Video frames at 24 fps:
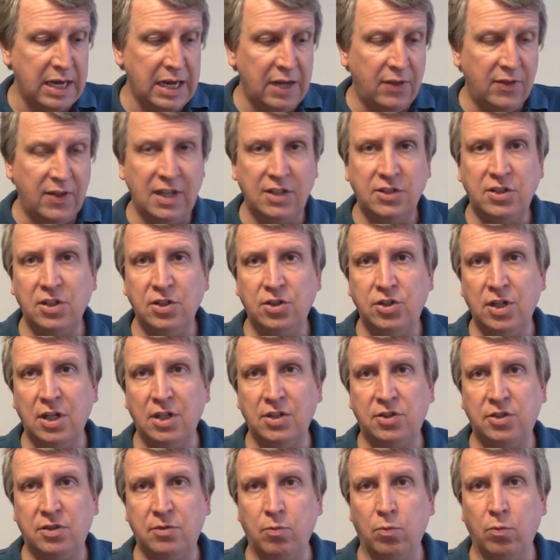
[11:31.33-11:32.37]
This is
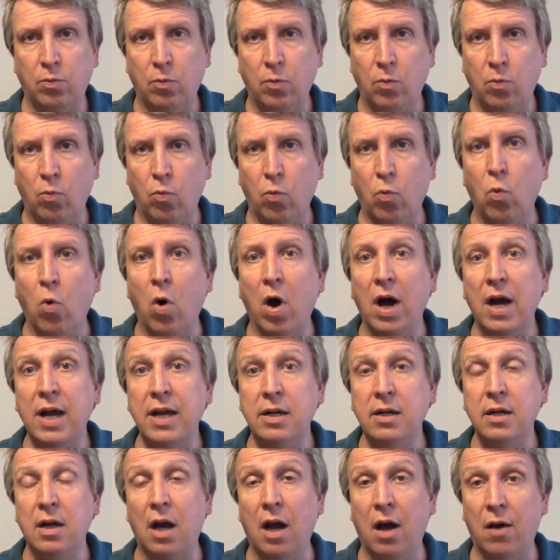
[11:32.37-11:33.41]
just
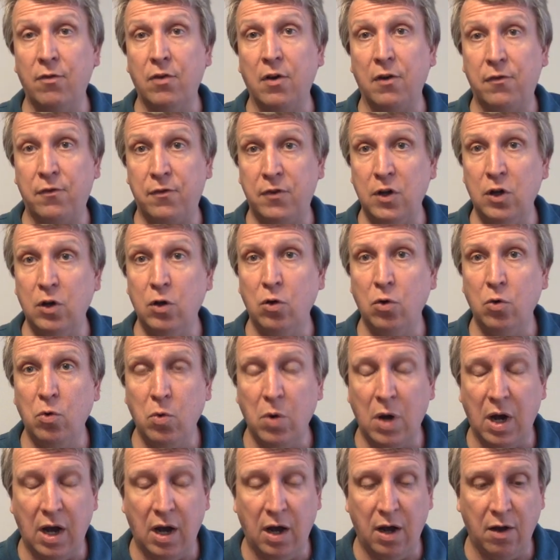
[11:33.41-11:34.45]
one of a
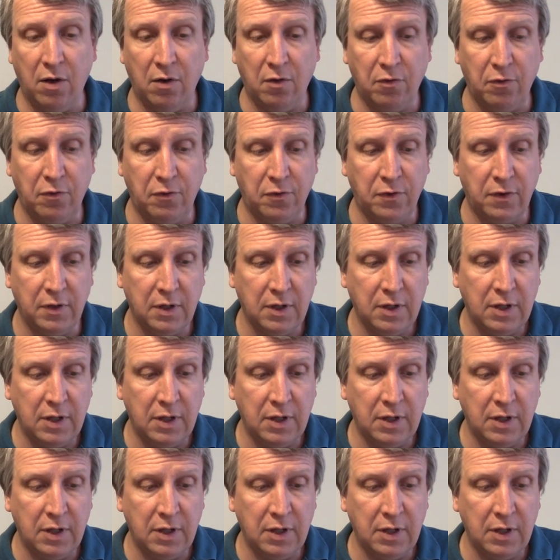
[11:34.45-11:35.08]
few of